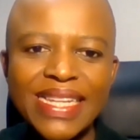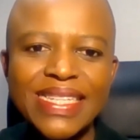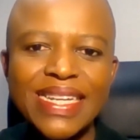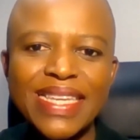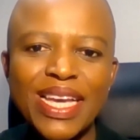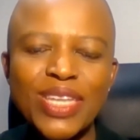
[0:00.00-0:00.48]

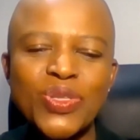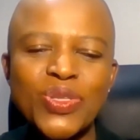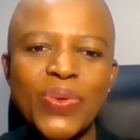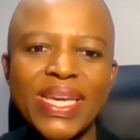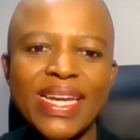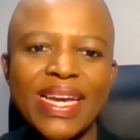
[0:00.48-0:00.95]
till next
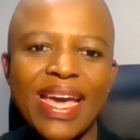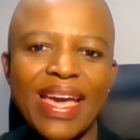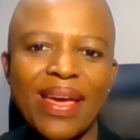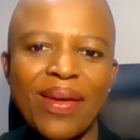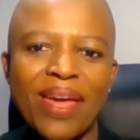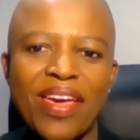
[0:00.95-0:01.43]
week,
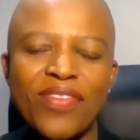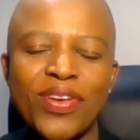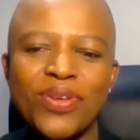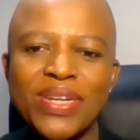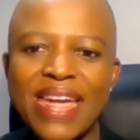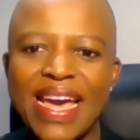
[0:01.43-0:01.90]
have a
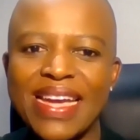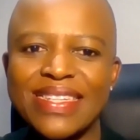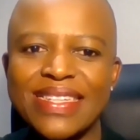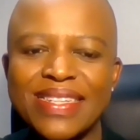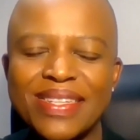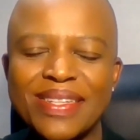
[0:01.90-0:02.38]
good night.